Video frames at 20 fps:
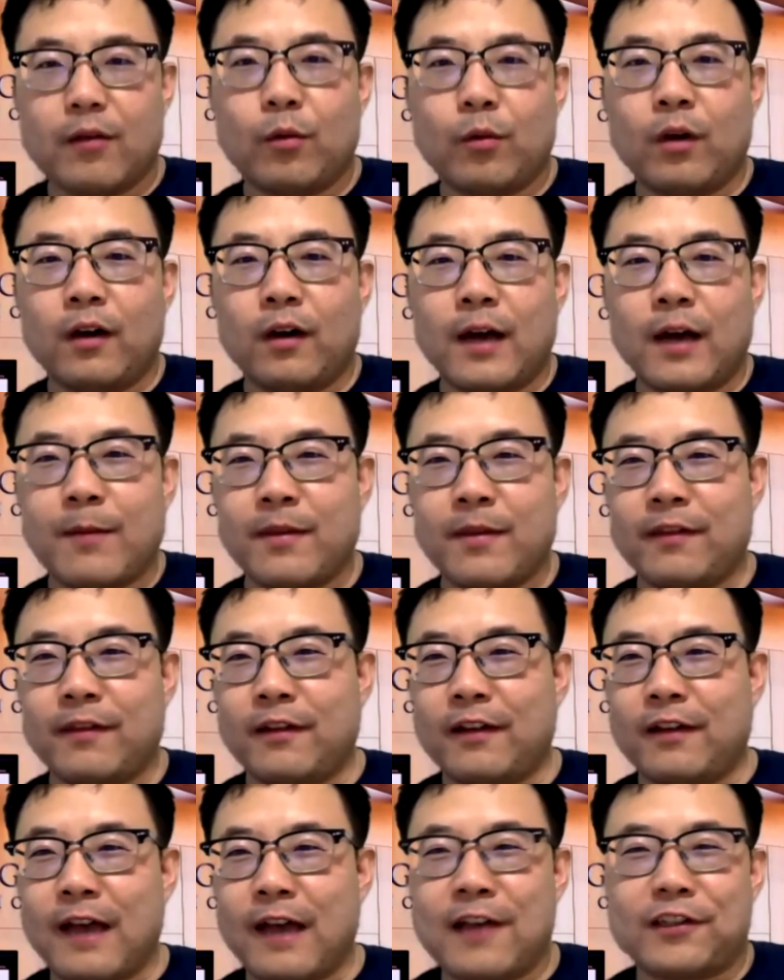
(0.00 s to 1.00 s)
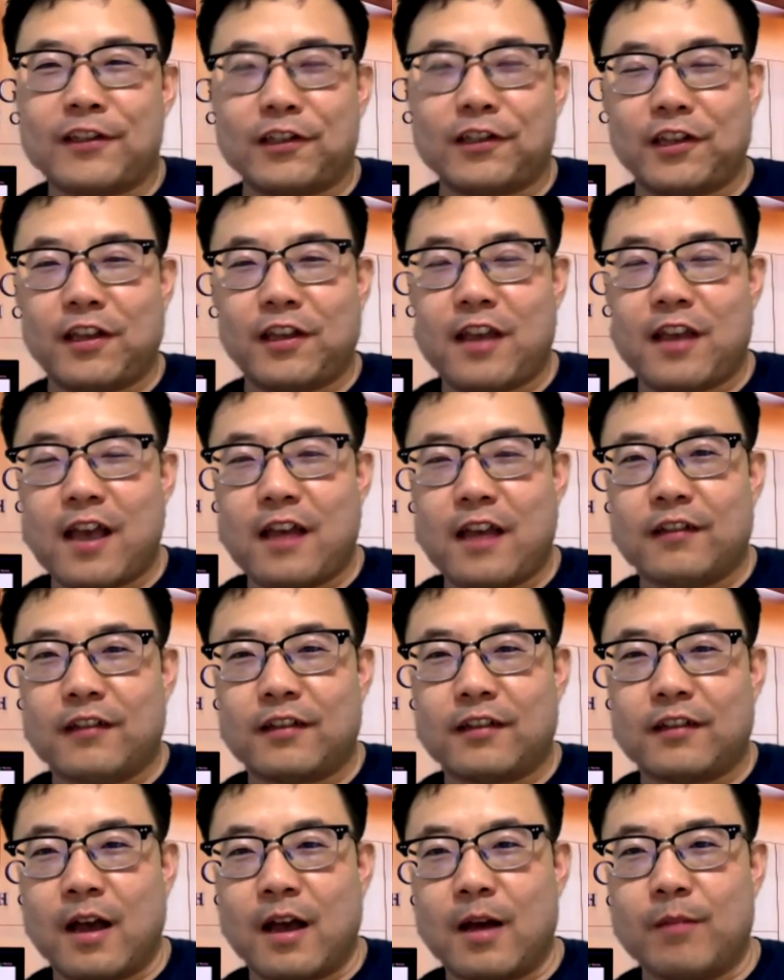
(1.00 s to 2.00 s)
well, I mean, the answer is yes.
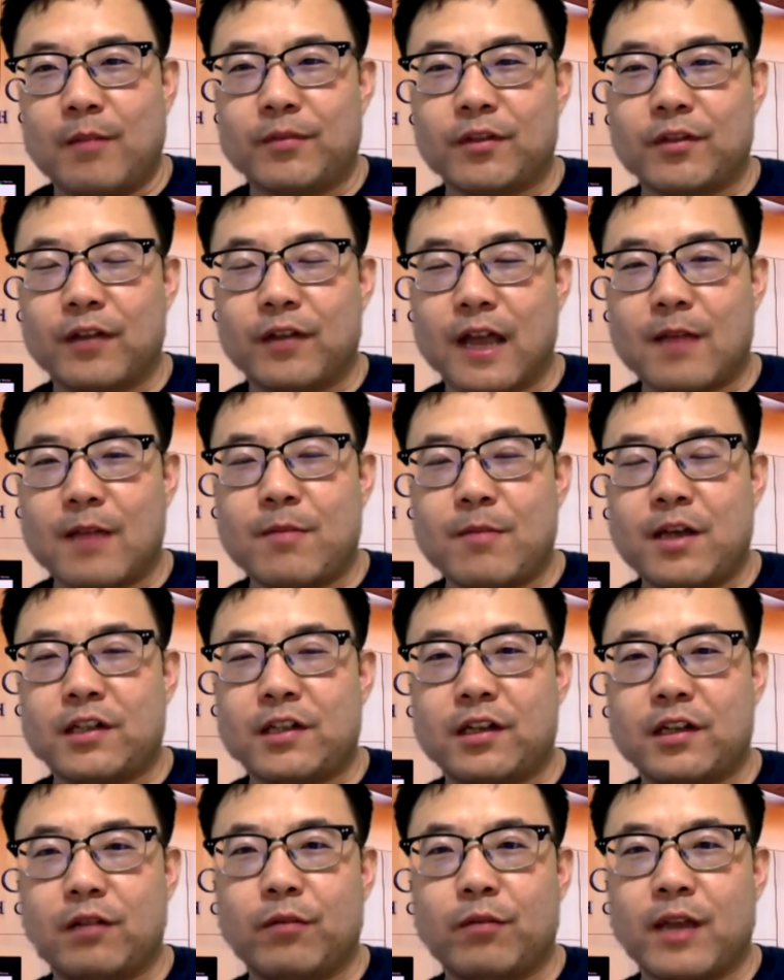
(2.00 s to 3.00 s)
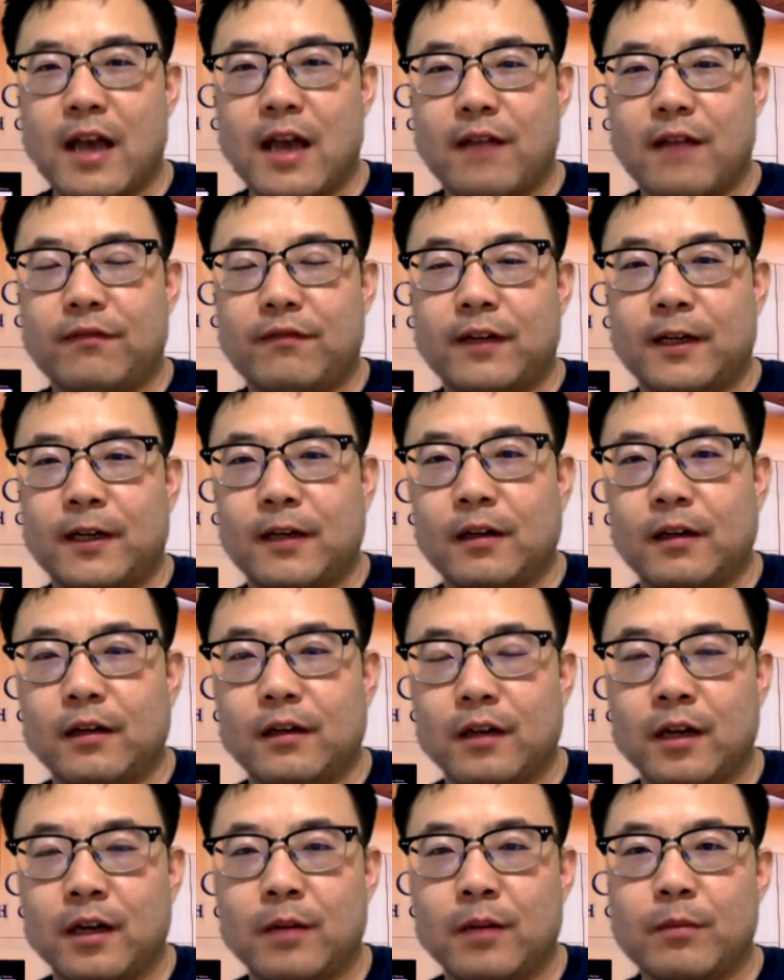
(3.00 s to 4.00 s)
Um, so, like I mentioned, we have
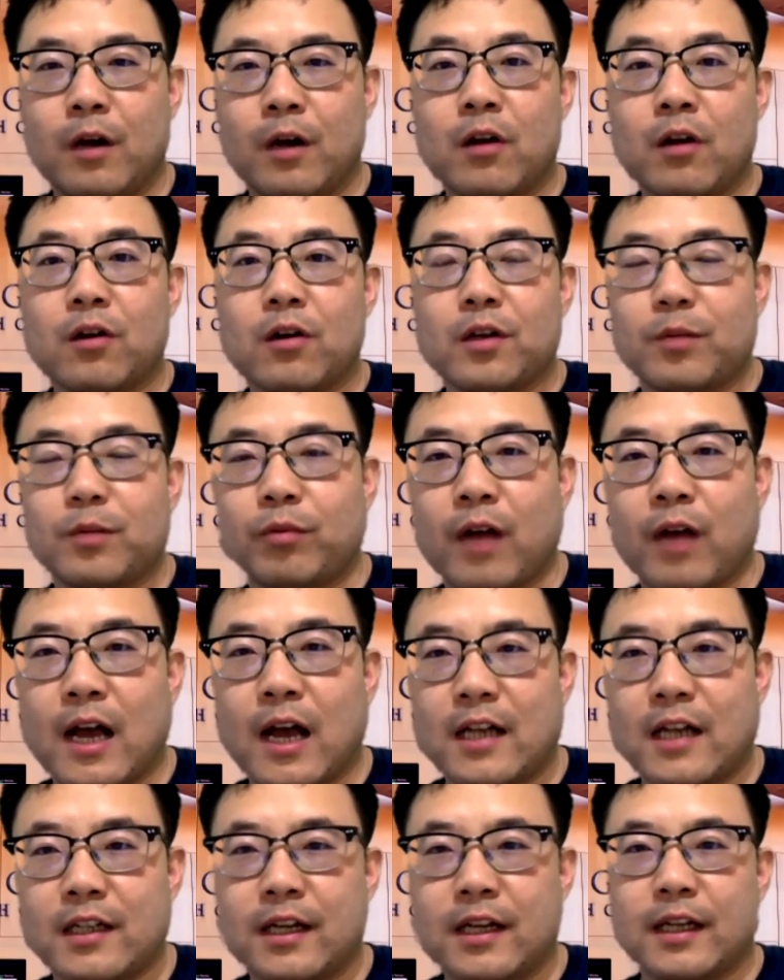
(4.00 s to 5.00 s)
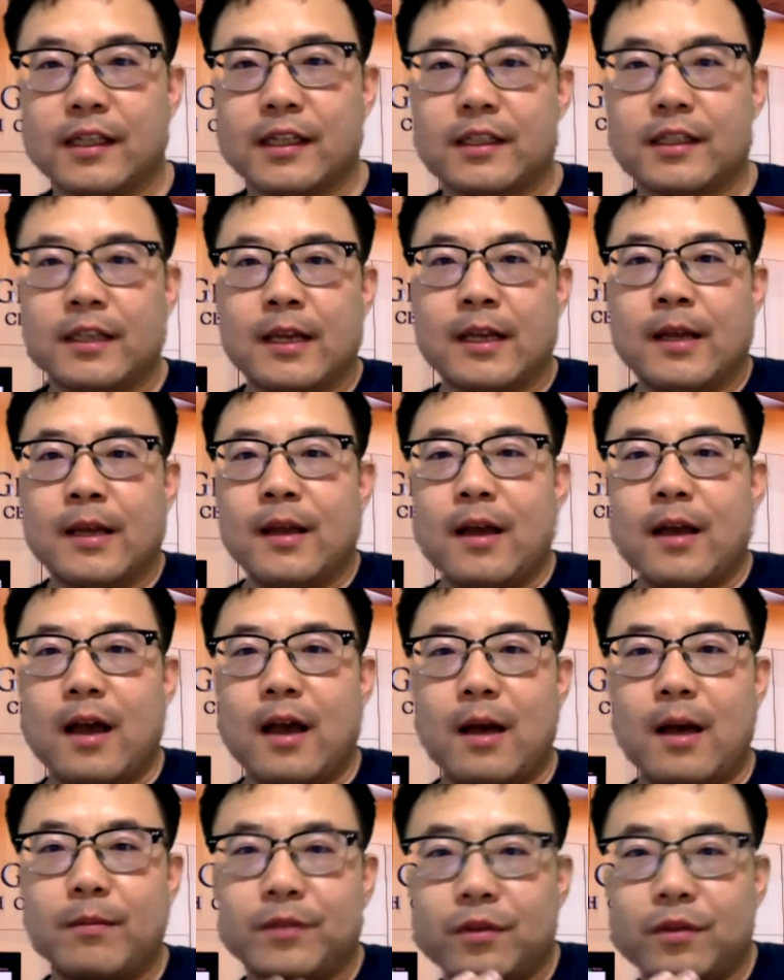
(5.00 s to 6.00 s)
an ongoing project.
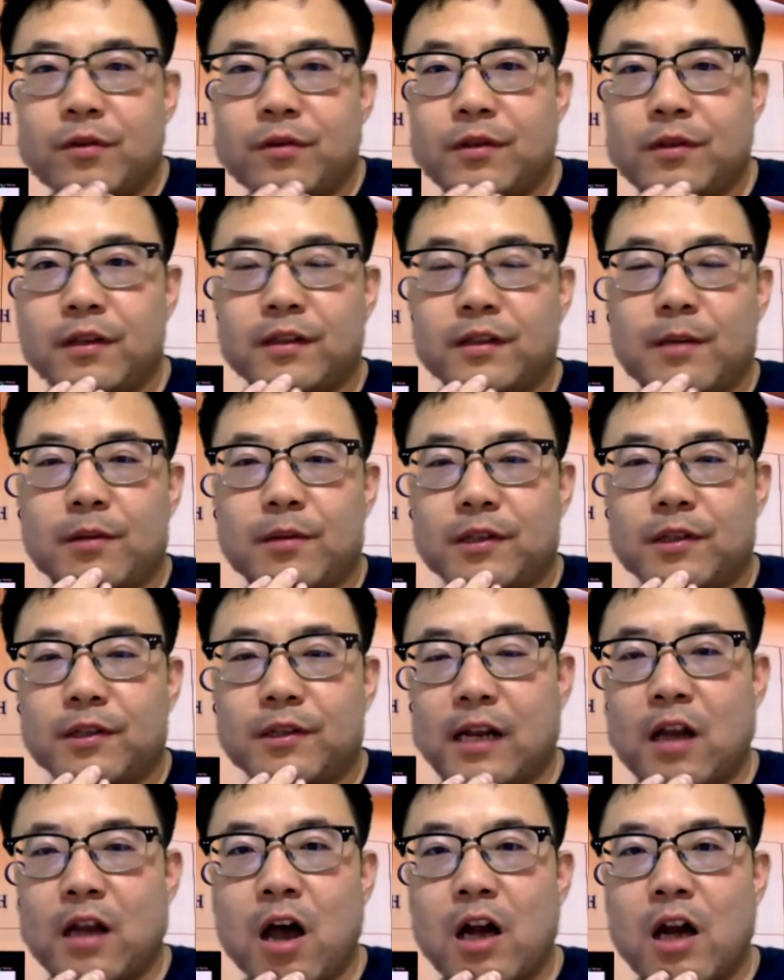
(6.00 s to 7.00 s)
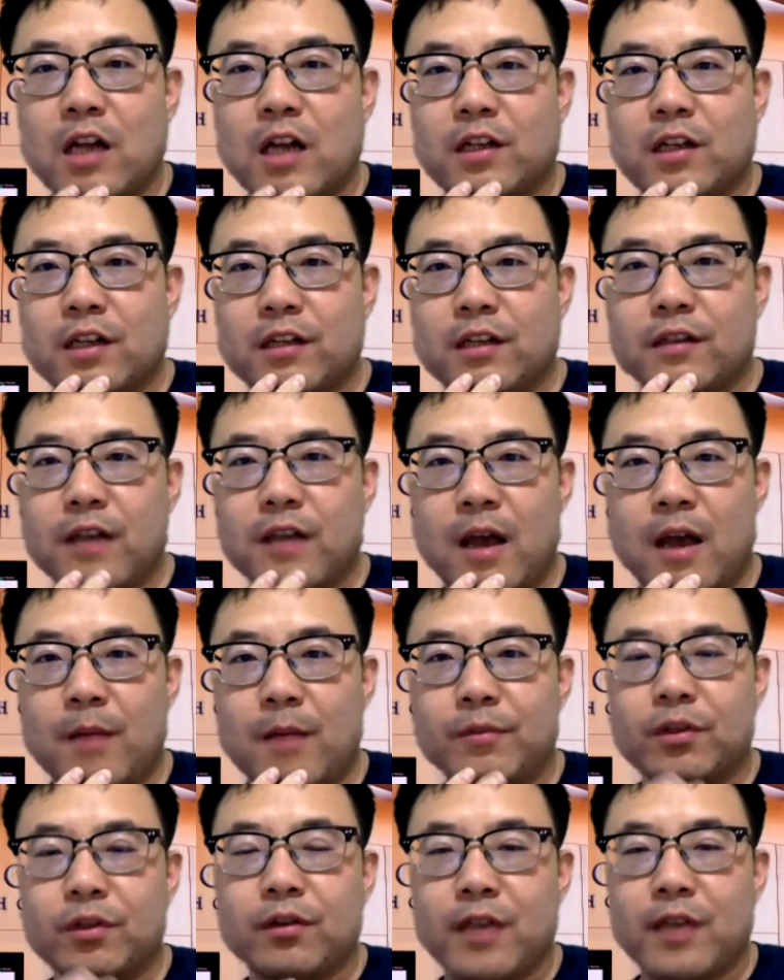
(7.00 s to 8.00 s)
Um, so, using some of those technologies. Um,
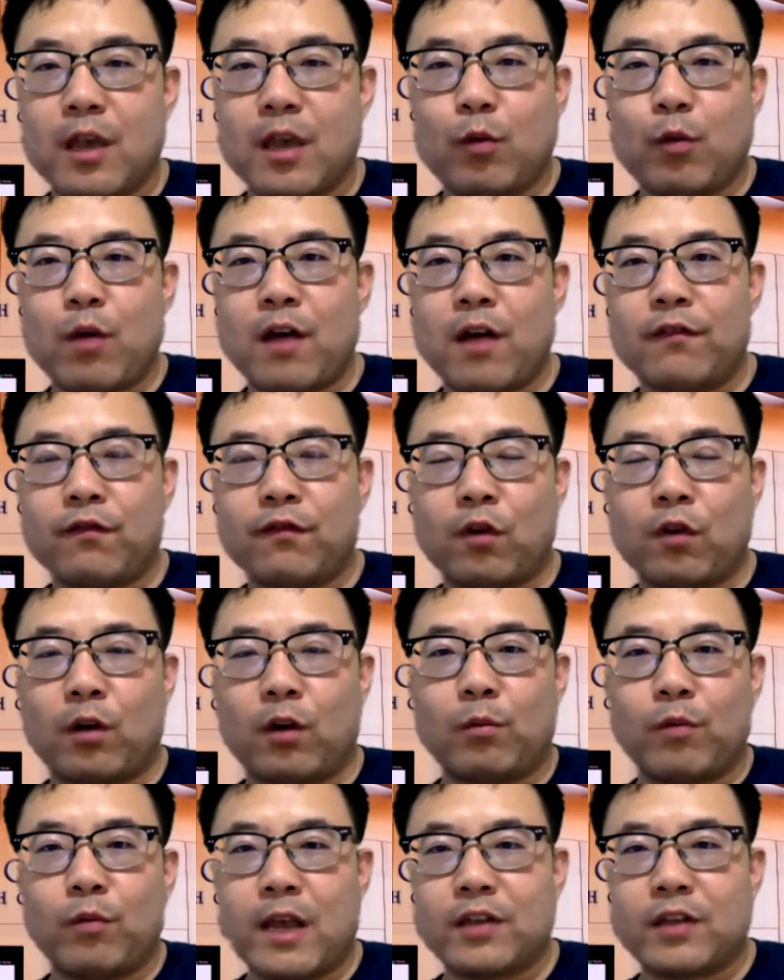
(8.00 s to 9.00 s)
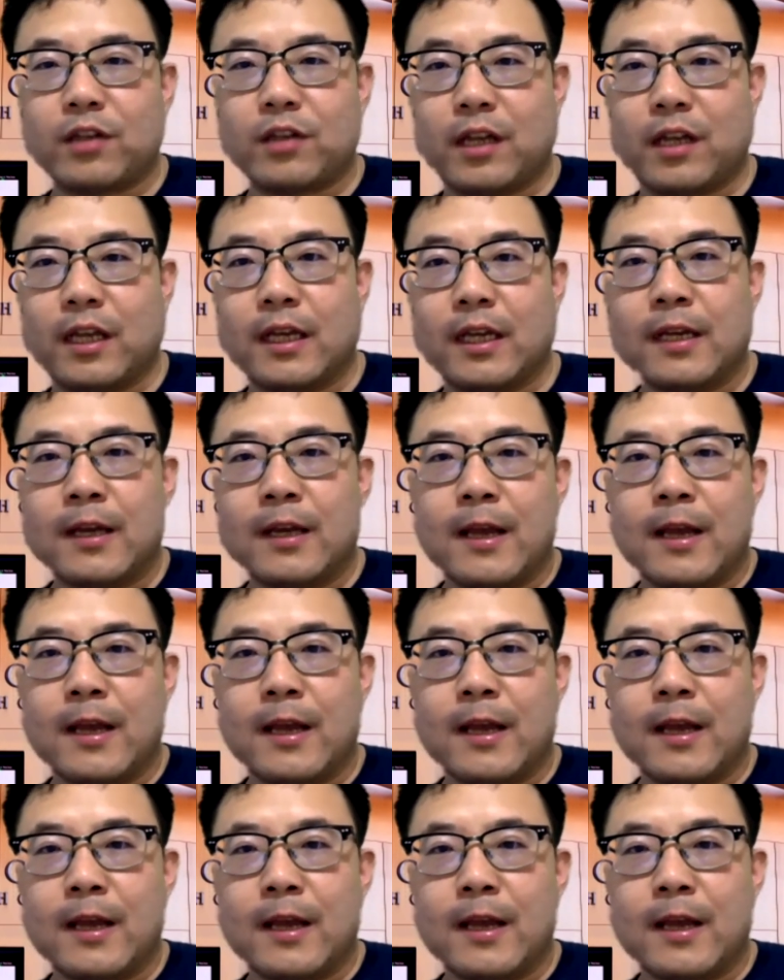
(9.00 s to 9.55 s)
so, in one form, we actually,